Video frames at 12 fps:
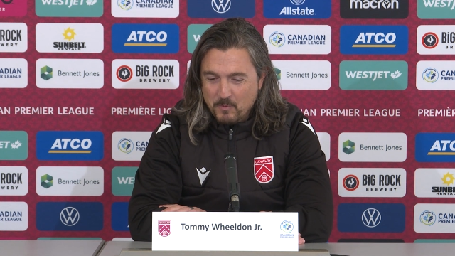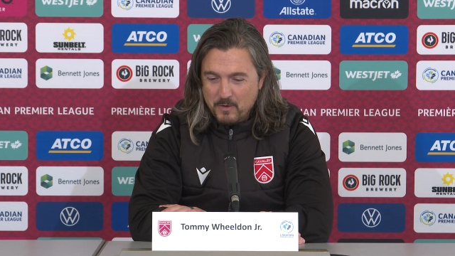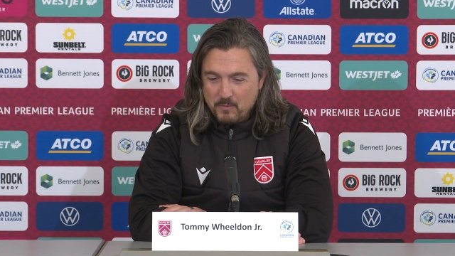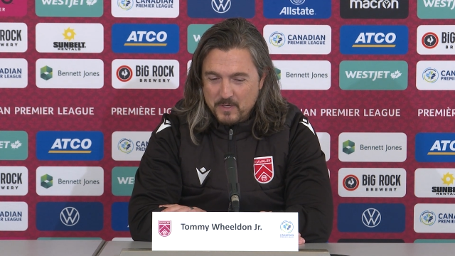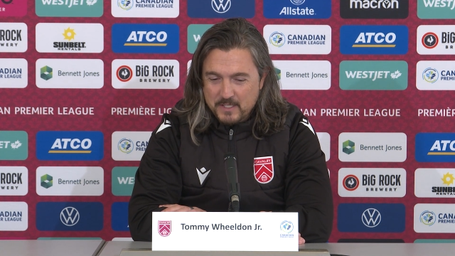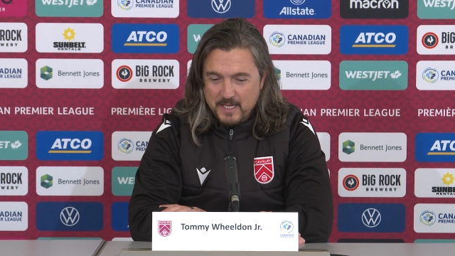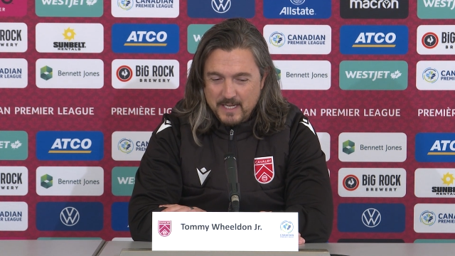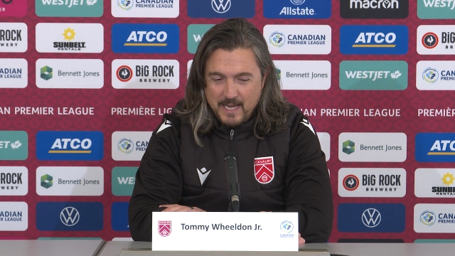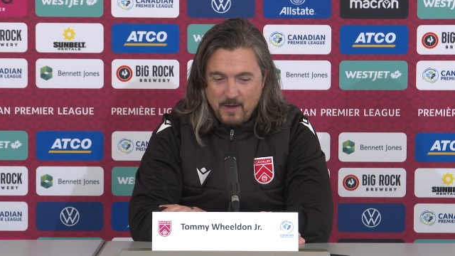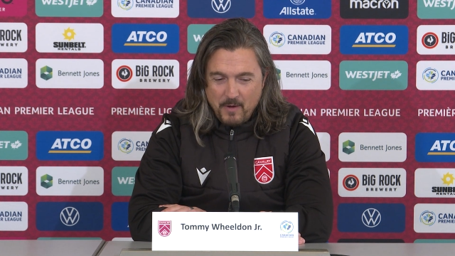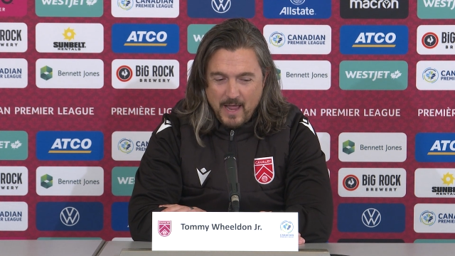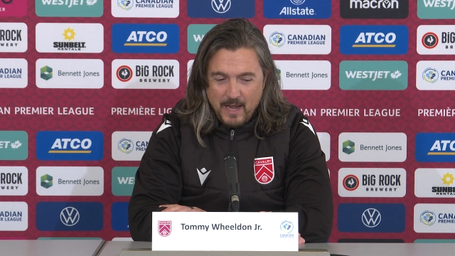We've seen
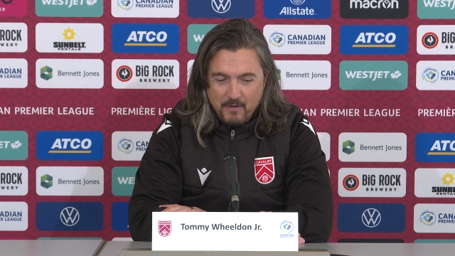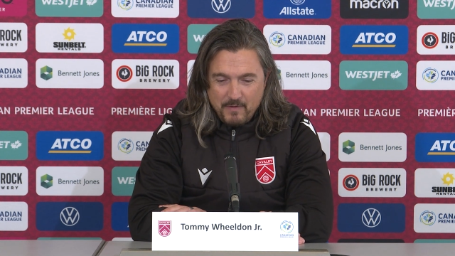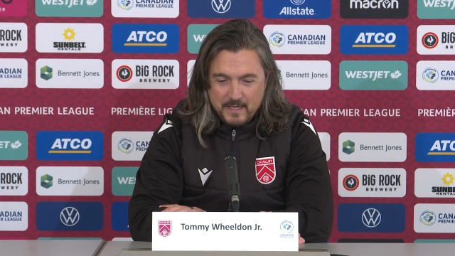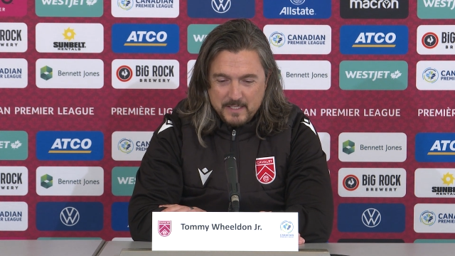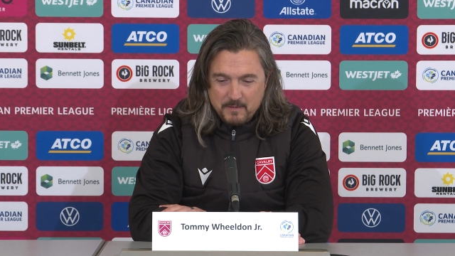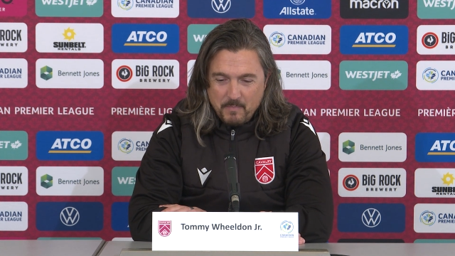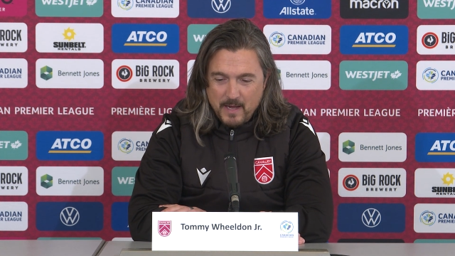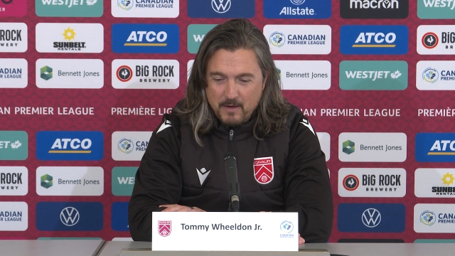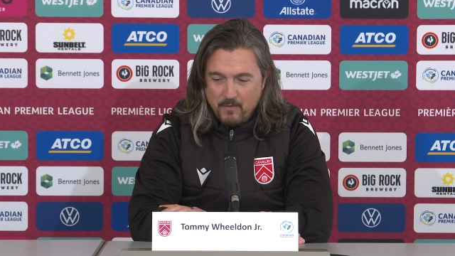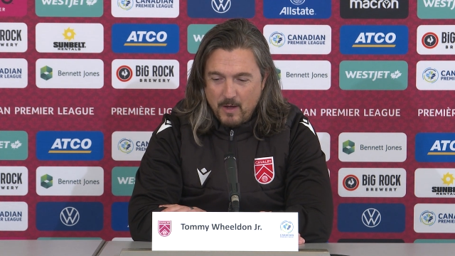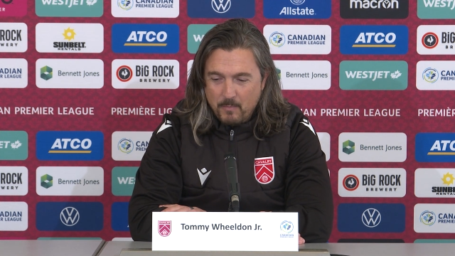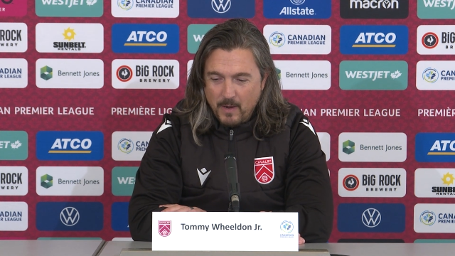how it elevated many
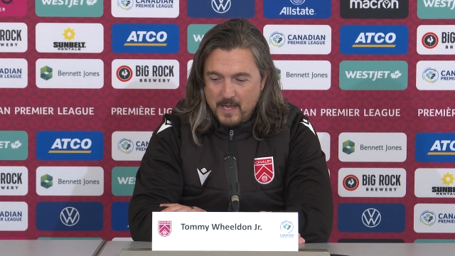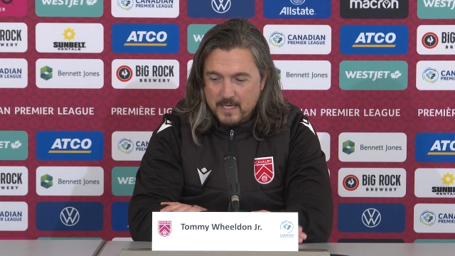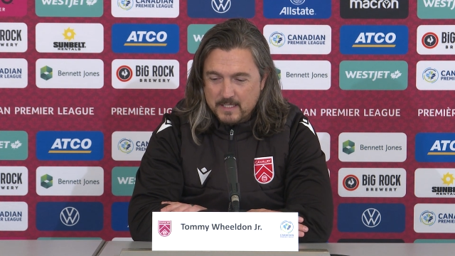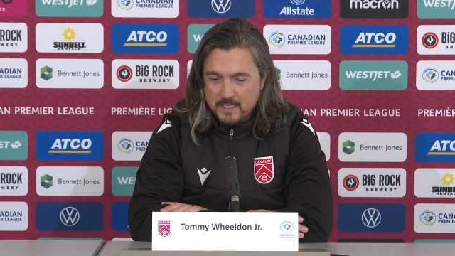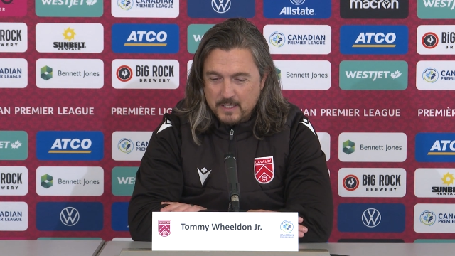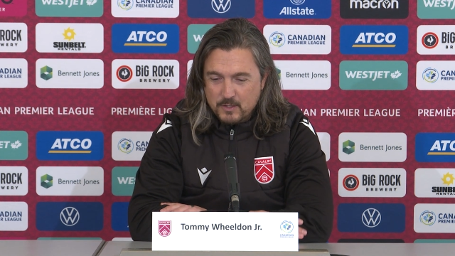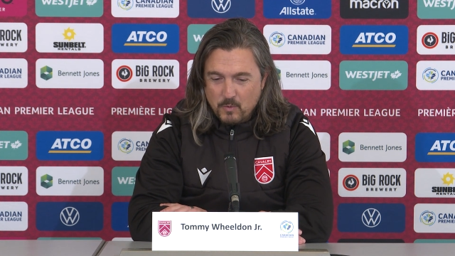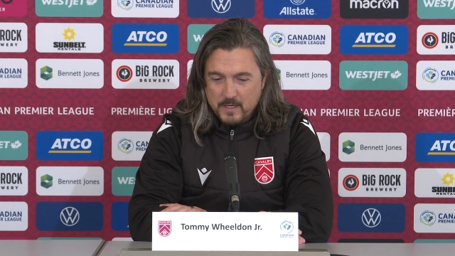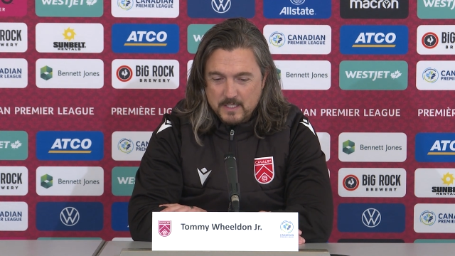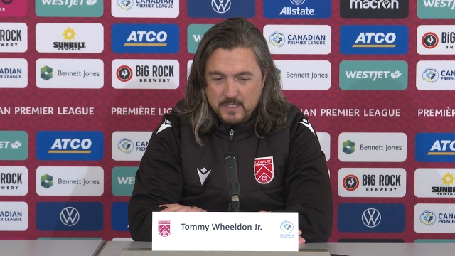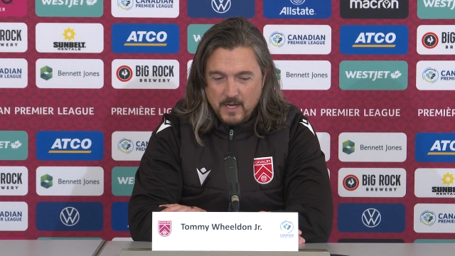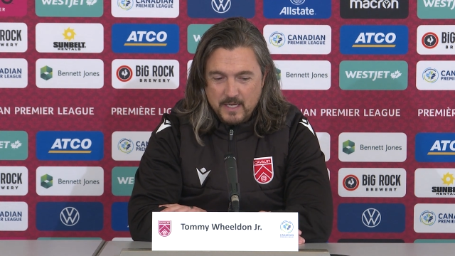of our players in the
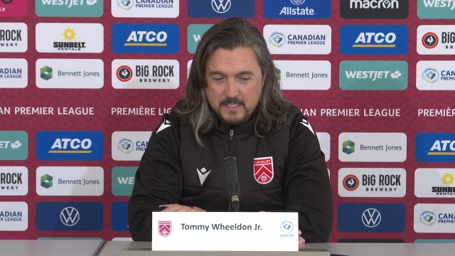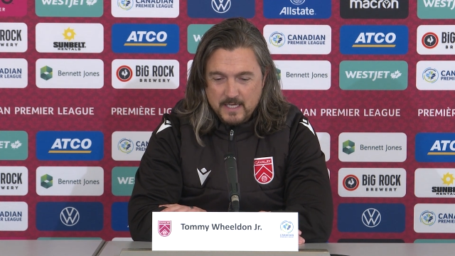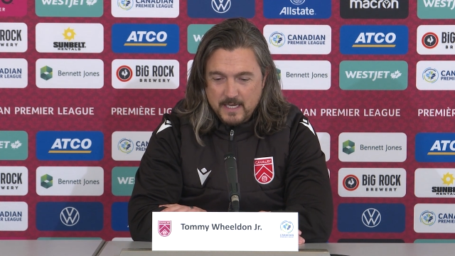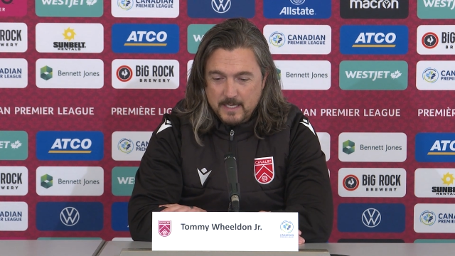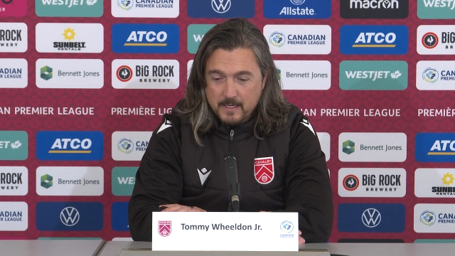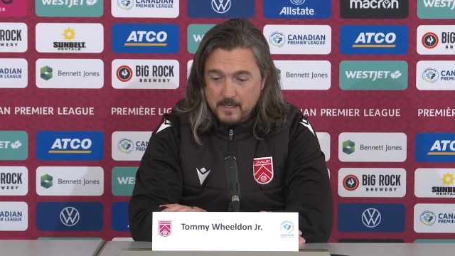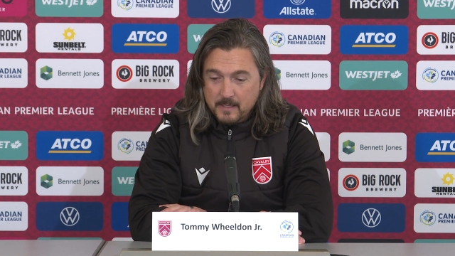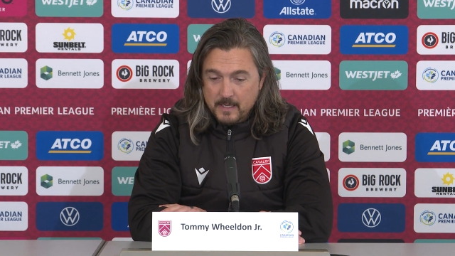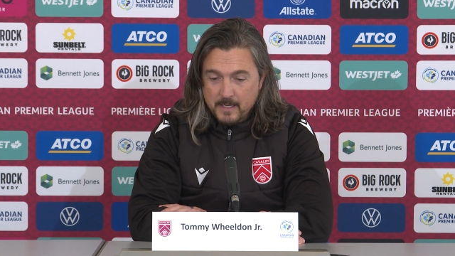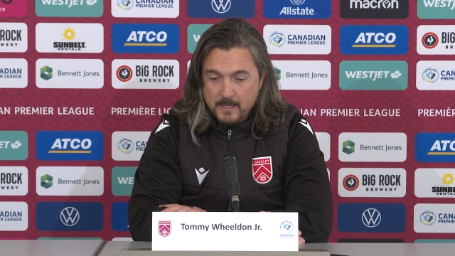2019, and